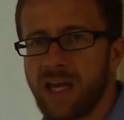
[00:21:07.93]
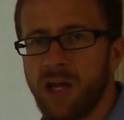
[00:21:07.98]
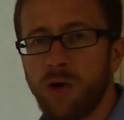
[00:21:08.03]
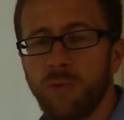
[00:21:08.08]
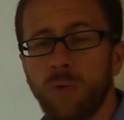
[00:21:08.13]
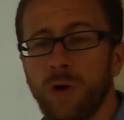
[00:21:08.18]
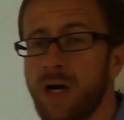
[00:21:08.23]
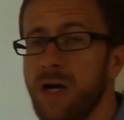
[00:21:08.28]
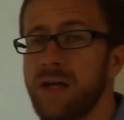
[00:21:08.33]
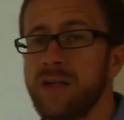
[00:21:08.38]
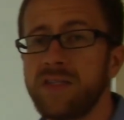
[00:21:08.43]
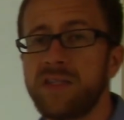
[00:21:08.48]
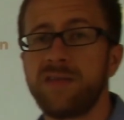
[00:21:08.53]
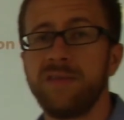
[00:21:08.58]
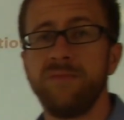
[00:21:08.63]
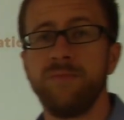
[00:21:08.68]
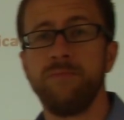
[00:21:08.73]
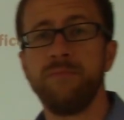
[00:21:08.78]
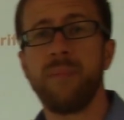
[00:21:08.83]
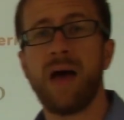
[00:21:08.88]
it
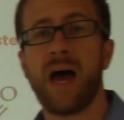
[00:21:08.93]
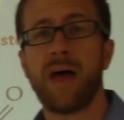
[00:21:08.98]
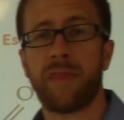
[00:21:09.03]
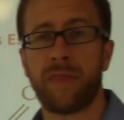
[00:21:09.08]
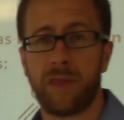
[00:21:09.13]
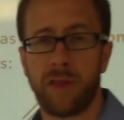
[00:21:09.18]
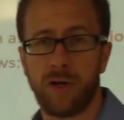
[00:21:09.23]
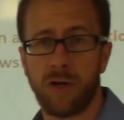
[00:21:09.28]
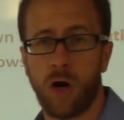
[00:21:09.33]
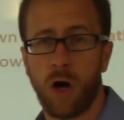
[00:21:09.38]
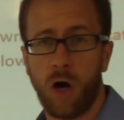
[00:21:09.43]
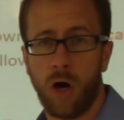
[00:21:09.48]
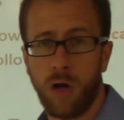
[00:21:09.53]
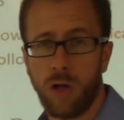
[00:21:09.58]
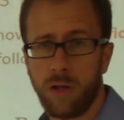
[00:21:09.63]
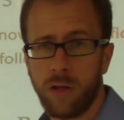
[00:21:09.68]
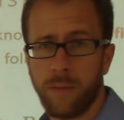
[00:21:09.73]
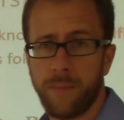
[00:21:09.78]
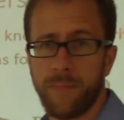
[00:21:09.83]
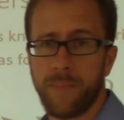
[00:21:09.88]
was
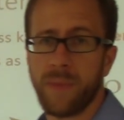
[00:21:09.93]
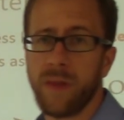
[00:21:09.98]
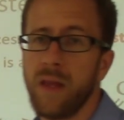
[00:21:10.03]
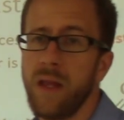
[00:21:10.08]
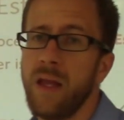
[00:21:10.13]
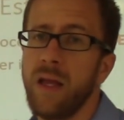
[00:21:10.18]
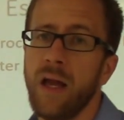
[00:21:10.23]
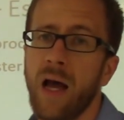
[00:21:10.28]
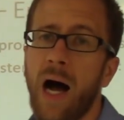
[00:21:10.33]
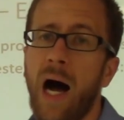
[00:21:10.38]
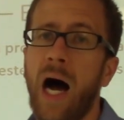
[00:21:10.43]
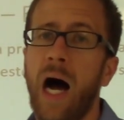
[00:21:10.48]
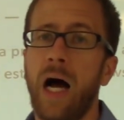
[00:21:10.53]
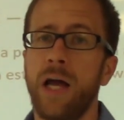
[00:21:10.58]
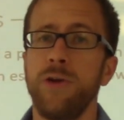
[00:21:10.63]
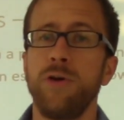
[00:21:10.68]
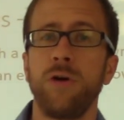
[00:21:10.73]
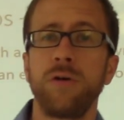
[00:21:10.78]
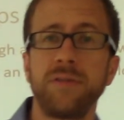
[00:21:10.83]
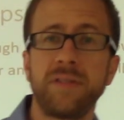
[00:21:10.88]
methanol.
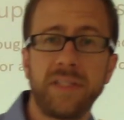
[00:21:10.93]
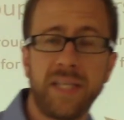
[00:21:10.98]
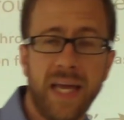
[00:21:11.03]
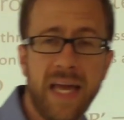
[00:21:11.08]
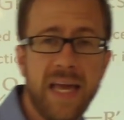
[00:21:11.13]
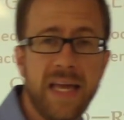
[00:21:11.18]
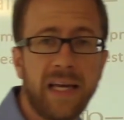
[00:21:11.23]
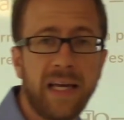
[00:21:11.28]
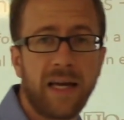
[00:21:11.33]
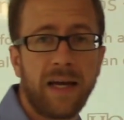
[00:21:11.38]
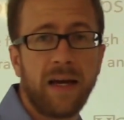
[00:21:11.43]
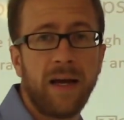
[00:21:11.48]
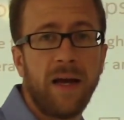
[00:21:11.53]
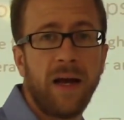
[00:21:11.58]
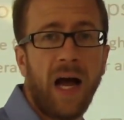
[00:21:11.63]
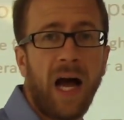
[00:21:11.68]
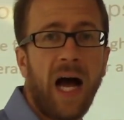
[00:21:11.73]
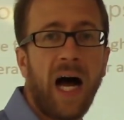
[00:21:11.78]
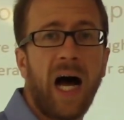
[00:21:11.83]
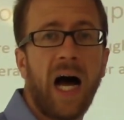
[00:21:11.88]
You'll take
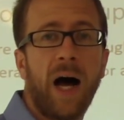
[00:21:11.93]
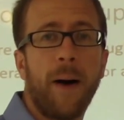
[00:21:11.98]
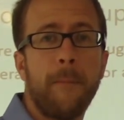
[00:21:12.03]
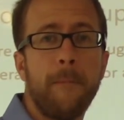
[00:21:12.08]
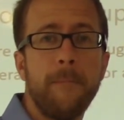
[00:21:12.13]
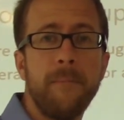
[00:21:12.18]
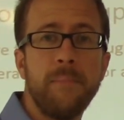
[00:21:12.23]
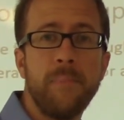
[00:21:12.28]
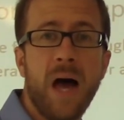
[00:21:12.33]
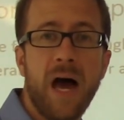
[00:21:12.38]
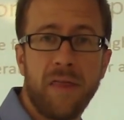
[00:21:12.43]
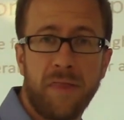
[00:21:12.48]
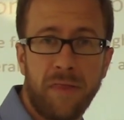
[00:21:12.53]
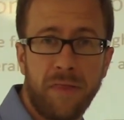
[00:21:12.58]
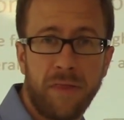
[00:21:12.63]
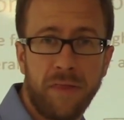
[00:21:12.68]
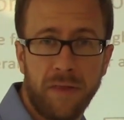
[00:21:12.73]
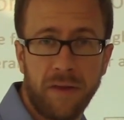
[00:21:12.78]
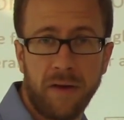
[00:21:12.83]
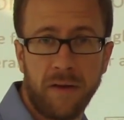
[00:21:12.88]

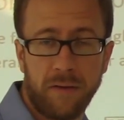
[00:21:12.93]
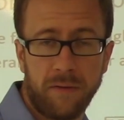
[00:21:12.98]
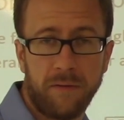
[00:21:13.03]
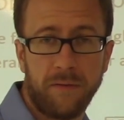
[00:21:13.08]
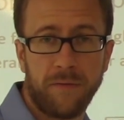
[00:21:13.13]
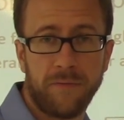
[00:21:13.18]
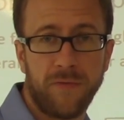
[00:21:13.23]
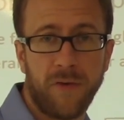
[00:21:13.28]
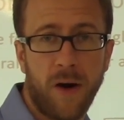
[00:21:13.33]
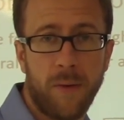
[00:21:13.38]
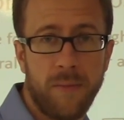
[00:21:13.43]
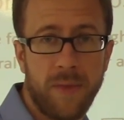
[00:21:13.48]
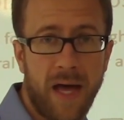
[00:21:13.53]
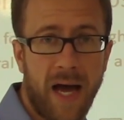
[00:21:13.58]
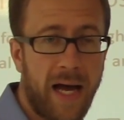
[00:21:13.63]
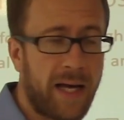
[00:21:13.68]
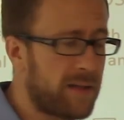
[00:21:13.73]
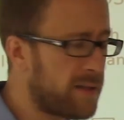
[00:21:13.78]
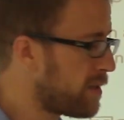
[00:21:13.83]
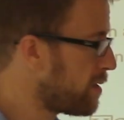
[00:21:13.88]
meth from
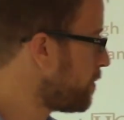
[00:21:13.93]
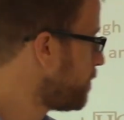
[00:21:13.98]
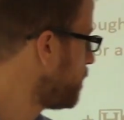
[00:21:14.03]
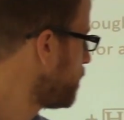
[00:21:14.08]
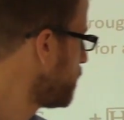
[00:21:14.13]
that.